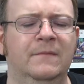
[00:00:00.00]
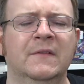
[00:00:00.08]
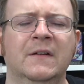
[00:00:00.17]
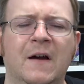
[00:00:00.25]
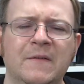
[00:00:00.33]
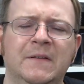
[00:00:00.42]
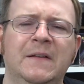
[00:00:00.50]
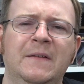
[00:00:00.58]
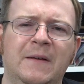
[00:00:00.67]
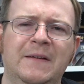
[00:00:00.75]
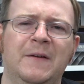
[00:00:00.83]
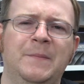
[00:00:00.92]
And obviously,
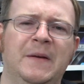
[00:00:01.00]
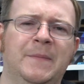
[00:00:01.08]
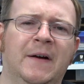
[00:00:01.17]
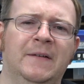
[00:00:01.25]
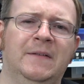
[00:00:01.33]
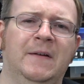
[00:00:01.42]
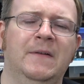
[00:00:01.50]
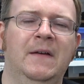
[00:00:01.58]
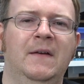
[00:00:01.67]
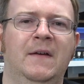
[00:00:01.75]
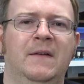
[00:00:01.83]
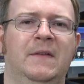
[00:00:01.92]
big box stuff,
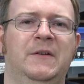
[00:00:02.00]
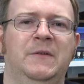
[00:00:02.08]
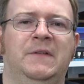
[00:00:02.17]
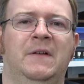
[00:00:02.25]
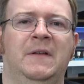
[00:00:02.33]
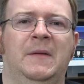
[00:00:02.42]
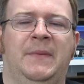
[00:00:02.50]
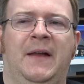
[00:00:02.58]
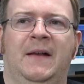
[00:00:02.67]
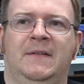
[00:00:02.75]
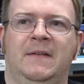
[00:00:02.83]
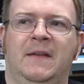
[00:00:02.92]
they do sell a lot of
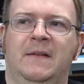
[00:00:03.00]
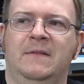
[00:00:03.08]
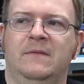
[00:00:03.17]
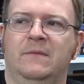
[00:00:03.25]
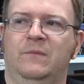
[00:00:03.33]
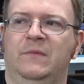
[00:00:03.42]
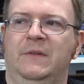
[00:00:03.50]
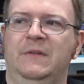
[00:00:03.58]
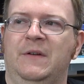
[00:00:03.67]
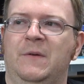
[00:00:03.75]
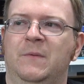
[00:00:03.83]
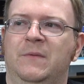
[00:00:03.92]
packs and
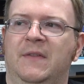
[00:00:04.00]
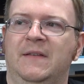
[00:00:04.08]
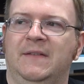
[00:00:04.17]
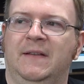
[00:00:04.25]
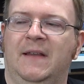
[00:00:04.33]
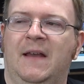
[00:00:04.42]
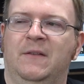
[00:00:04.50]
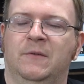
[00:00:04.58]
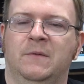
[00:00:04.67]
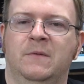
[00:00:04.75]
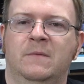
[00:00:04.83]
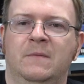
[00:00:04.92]
things like that
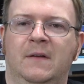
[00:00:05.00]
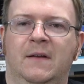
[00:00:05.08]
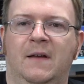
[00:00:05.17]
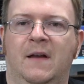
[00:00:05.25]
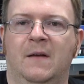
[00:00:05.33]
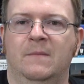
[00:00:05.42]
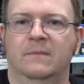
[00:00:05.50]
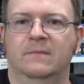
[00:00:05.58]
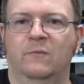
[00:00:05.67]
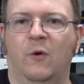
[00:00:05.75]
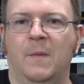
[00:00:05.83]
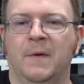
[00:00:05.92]
through
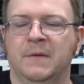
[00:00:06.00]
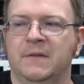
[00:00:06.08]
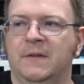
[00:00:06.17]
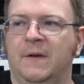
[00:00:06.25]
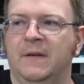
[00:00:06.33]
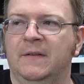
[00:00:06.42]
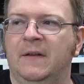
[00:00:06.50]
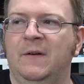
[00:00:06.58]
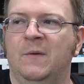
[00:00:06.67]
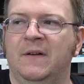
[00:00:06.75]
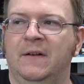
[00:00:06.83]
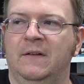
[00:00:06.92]
Walmarts and Targets. They
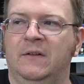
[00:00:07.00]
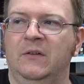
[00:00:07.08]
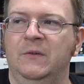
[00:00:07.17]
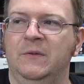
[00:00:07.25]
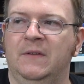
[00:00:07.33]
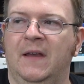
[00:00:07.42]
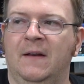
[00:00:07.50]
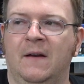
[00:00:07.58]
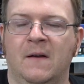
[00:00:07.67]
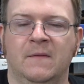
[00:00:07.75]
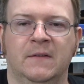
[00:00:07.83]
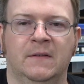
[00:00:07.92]
don't want to lose that,
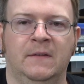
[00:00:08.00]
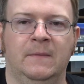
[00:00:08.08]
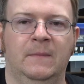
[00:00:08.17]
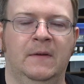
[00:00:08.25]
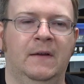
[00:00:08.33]
obviously.